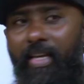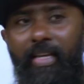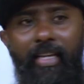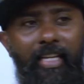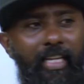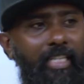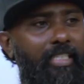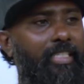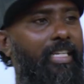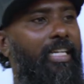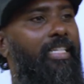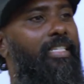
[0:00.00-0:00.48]

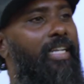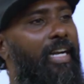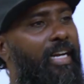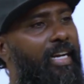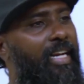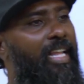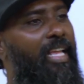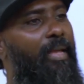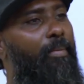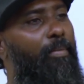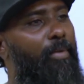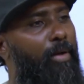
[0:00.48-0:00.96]
He said,
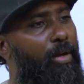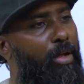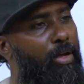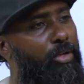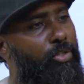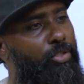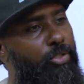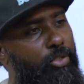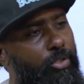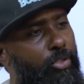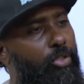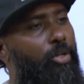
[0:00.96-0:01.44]
Sunday
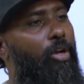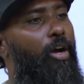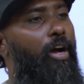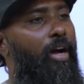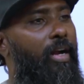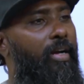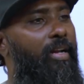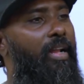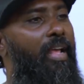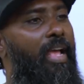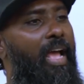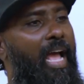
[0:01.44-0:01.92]
belongs to
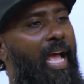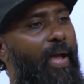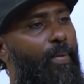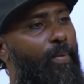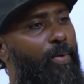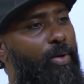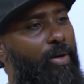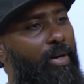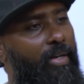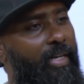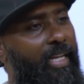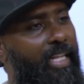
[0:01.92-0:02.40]
God. I
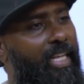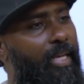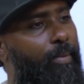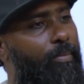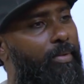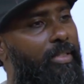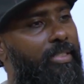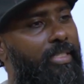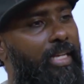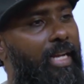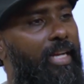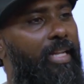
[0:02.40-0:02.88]
will not take
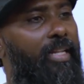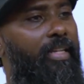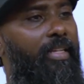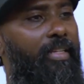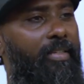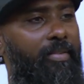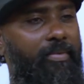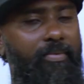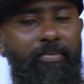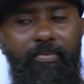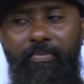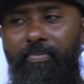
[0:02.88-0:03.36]
up the
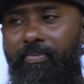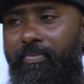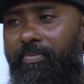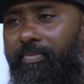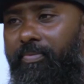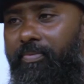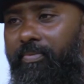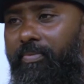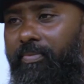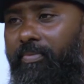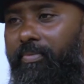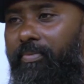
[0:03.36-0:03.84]
salary.
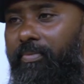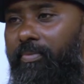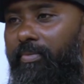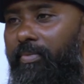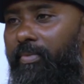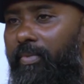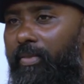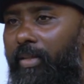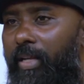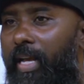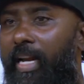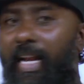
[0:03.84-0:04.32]

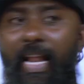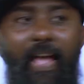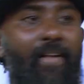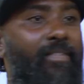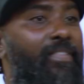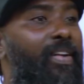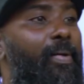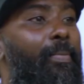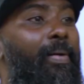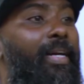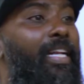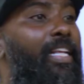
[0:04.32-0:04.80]
And
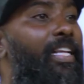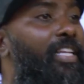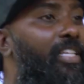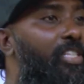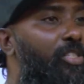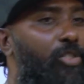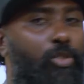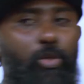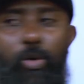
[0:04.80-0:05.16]
everybody is